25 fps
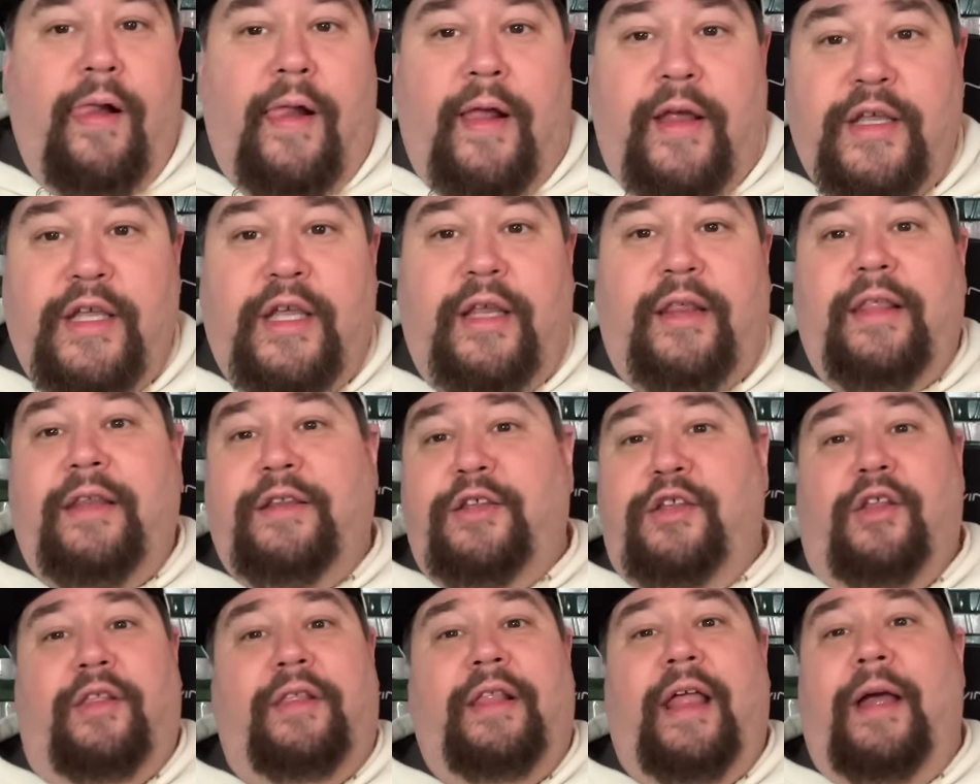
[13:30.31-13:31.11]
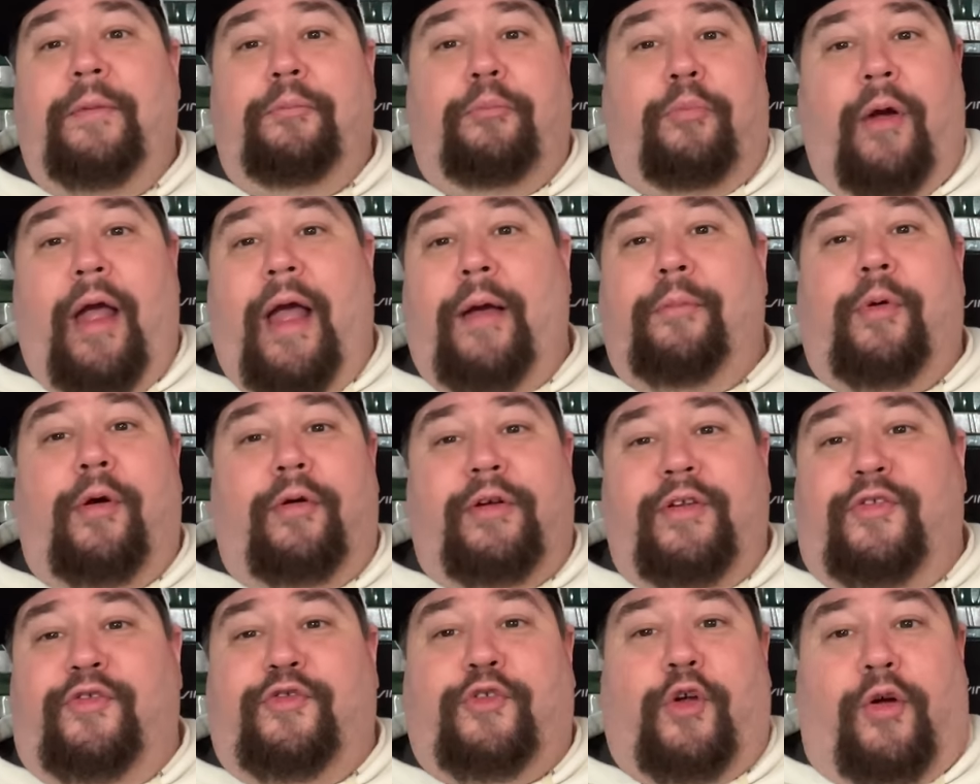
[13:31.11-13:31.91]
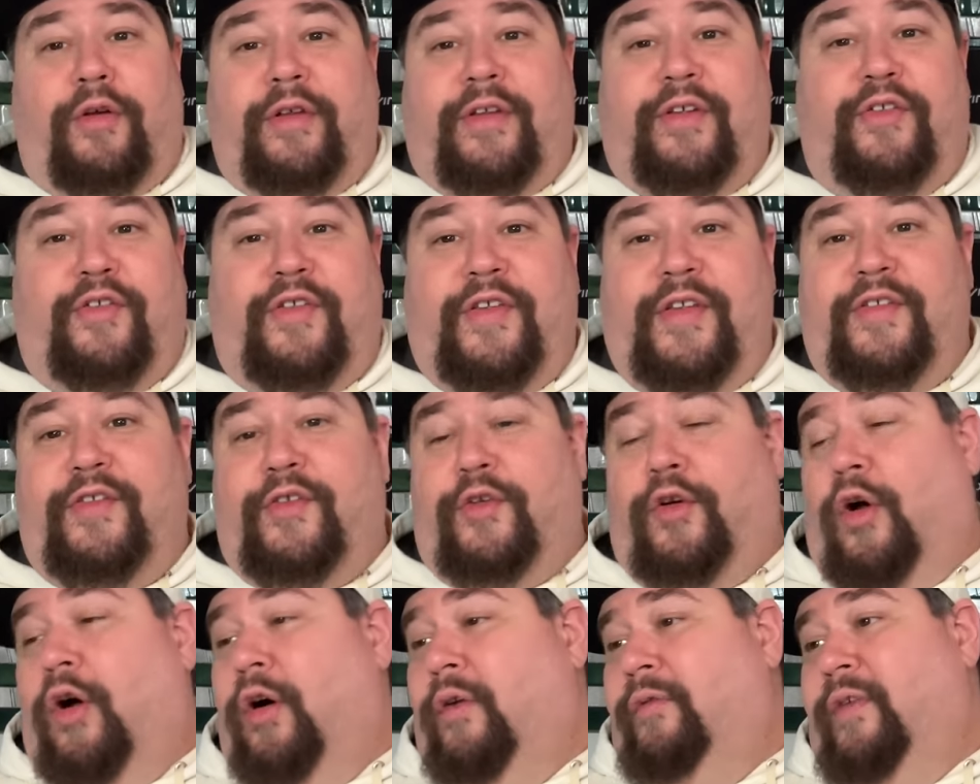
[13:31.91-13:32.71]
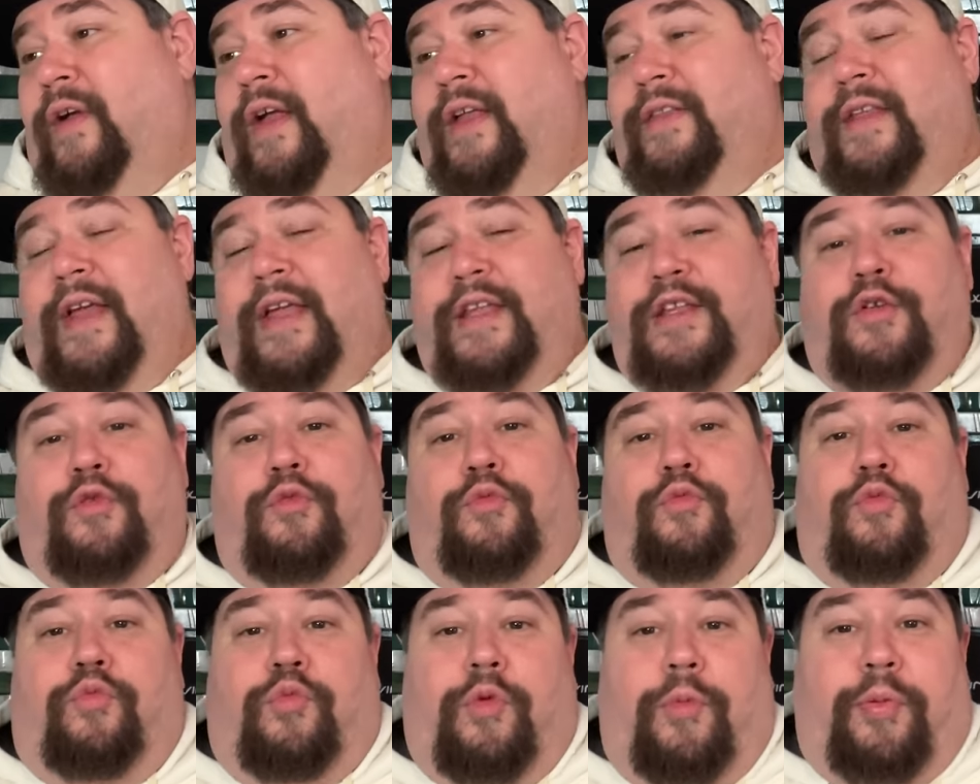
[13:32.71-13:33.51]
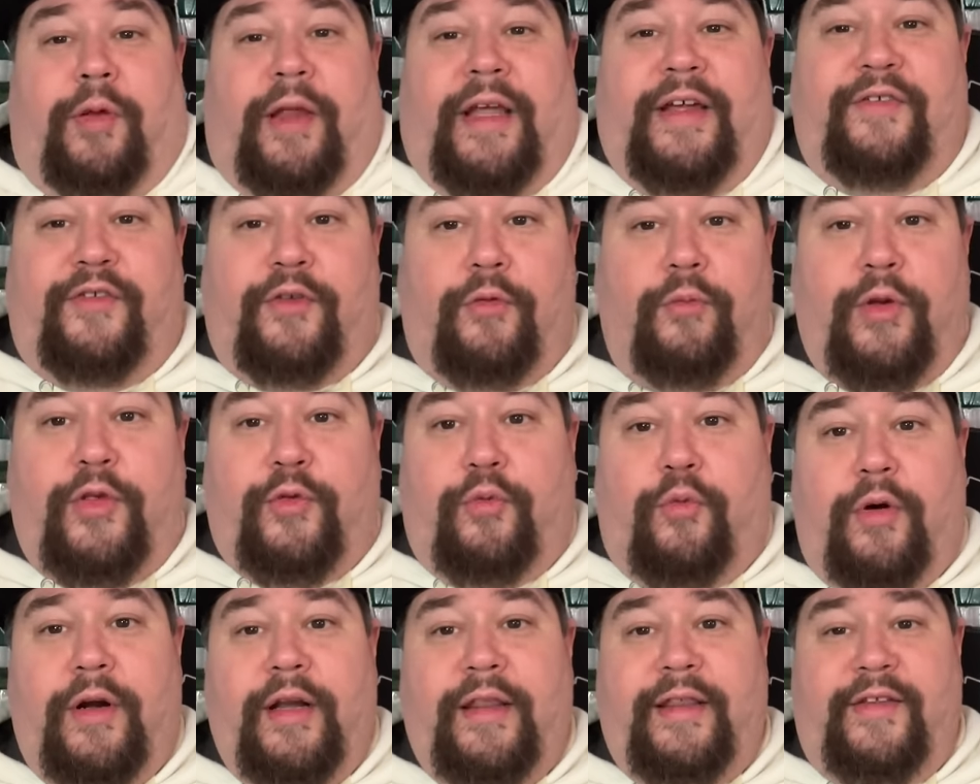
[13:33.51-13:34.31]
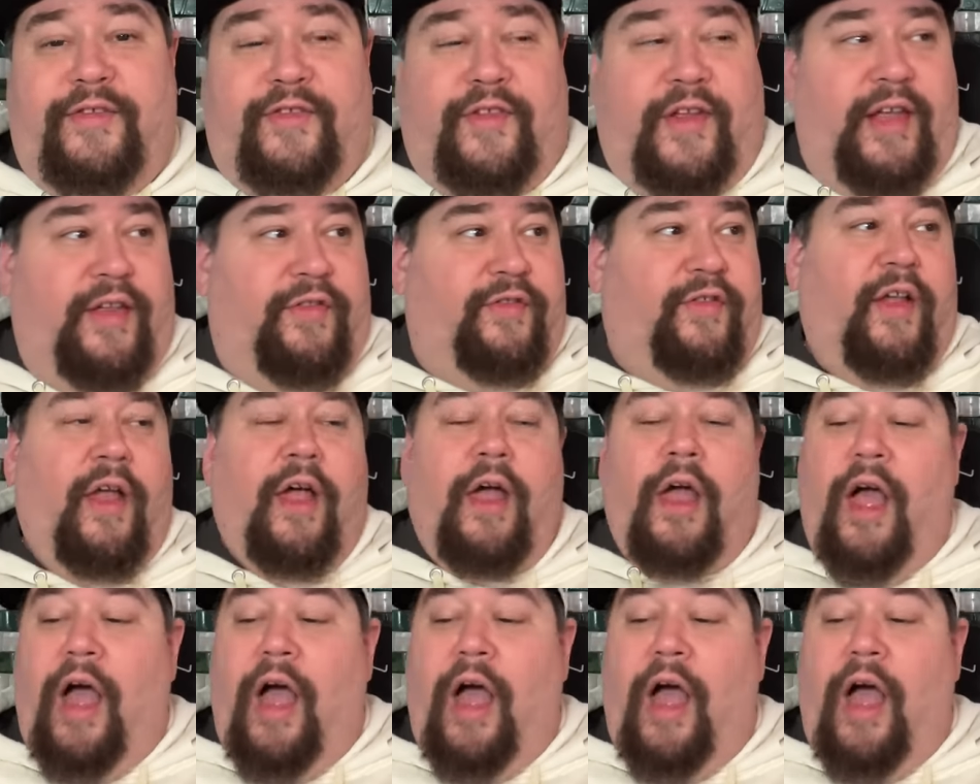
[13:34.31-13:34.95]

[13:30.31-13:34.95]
you you let Bradberry start the season off, and then you replace him with one of these kids.